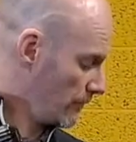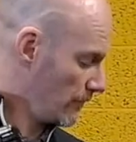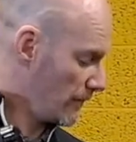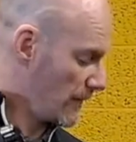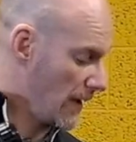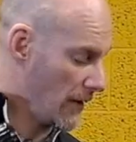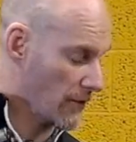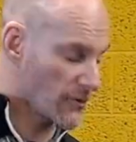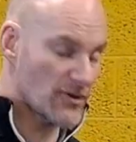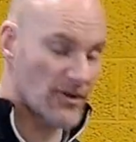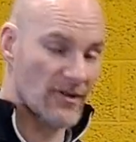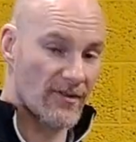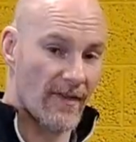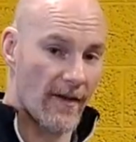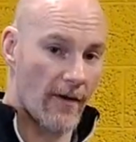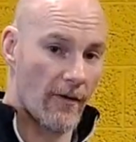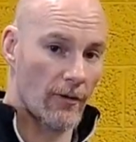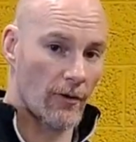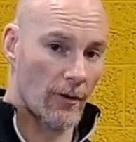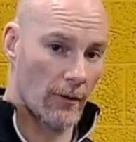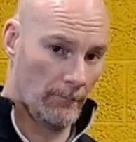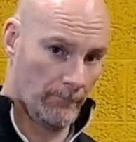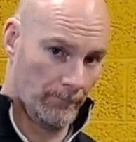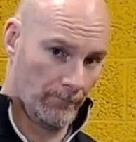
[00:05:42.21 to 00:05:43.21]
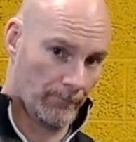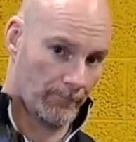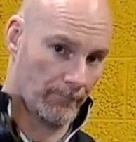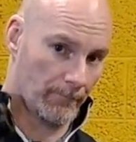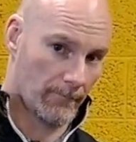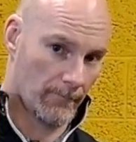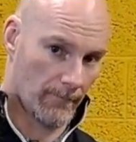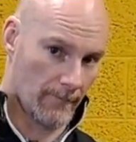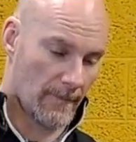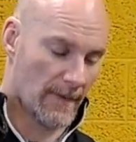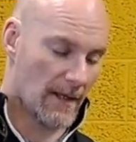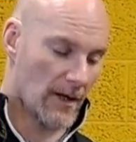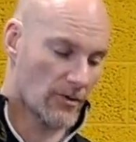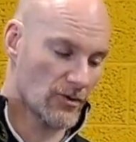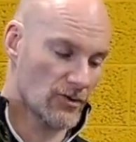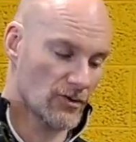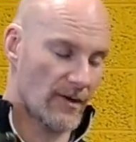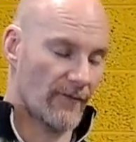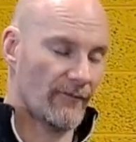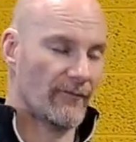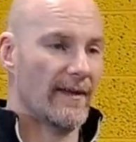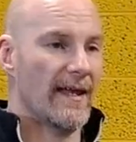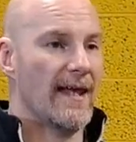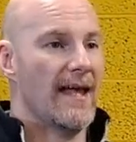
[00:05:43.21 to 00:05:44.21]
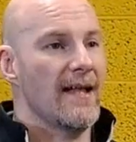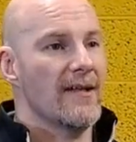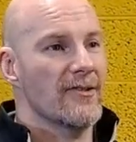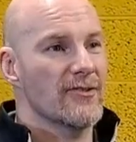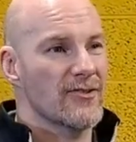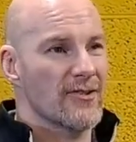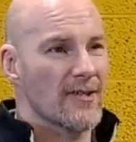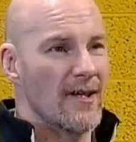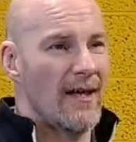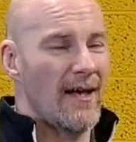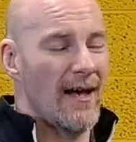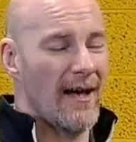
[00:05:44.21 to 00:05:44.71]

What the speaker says: there's the Theragun. There's your different heads,